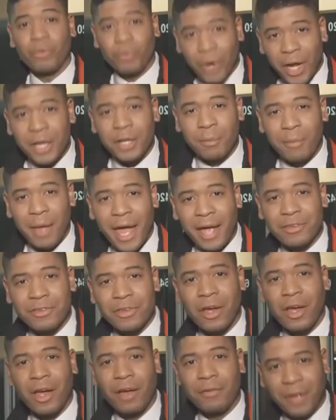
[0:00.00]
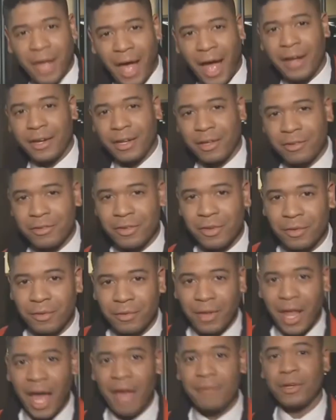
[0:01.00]
random acts of kindness.
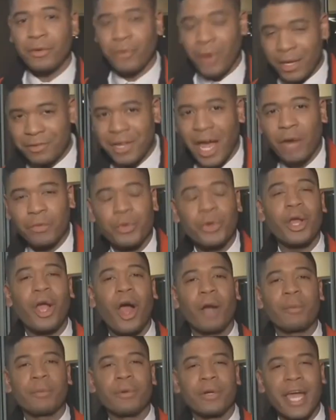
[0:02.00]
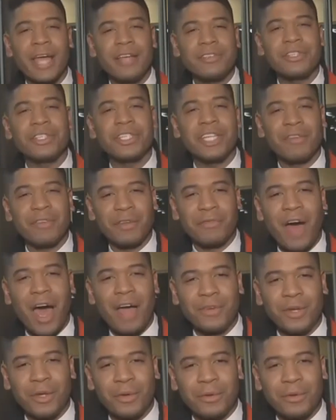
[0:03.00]
Live in Raytown, Rudy Harper, KCTV 5